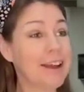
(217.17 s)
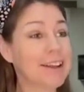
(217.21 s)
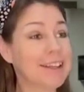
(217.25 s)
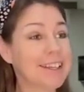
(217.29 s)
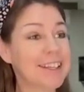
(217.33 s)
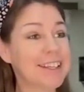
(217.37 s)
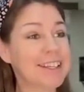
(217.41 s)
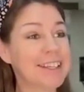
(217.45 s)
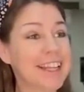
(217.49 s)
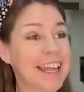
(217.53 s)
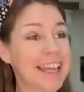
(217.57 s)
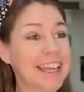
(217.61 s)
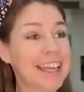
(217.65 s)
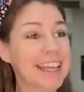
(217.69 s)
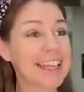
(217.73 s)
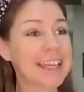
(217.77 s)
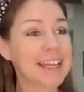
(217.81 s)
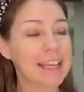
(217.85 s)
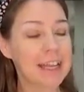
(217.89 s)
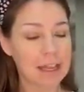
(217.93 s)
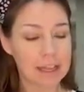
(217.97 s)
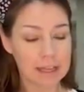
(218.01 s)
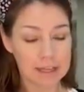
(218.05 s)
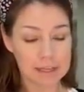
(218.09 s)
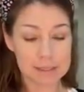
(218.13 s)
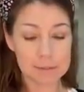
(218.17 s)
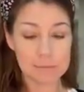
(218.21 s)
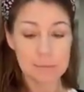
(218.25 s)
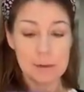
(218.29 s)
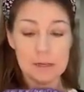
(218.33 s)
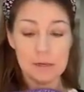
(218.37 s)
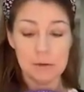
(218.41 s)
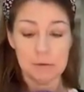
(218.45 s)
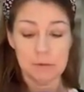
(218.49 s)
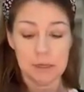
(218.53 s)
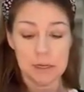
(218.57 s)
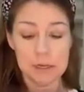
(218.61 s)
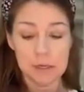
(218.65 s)
Do you like it? This is my new
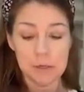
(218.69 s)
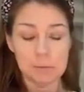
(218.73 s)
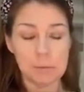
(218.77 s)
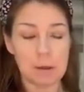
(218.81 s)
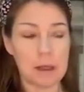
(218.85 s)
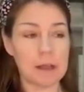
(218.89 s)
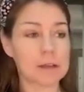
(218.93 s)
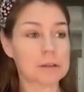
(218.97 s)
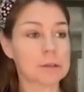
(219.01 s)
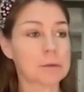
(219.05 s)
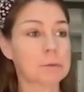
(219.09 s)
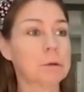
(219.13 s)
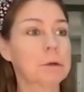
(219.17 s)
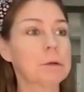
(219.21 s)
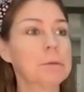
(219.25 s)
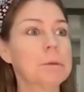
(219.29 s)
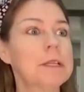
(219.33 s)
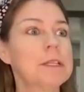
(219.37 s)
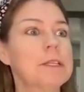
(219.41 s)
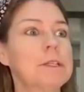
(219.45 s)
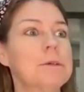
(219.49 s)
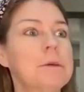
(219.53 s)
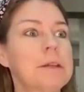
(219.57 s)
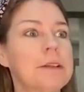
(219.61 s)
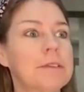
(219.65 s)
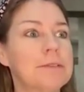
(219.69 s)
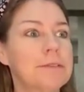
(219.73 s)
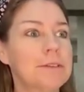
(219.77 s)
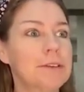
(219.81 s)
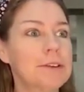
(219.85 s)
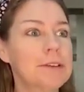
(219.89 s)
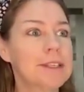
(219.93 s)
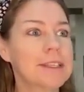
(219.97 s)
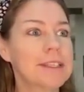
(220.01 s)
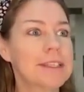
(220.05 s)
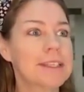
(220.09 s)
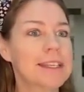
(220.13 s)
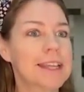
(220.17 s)
lunchbox. What are we doing
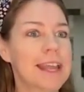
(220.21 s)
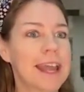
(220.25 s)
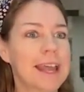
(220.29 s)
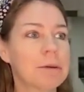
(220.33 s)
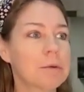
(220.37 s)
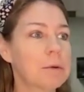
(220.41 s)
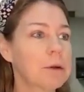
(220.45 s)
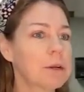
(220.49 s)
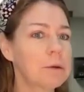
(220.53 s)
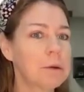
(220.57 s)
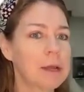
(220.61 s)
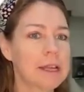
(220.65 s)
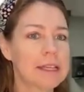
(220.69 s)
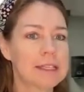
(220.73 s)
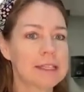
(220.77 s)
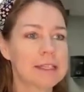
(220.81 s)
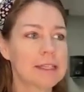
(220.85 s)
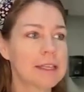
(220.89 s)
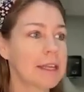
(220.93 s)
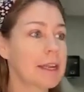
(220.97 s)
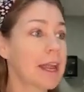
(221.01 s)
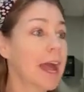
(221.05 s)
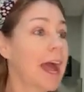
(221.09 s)
first today? Where do I sit?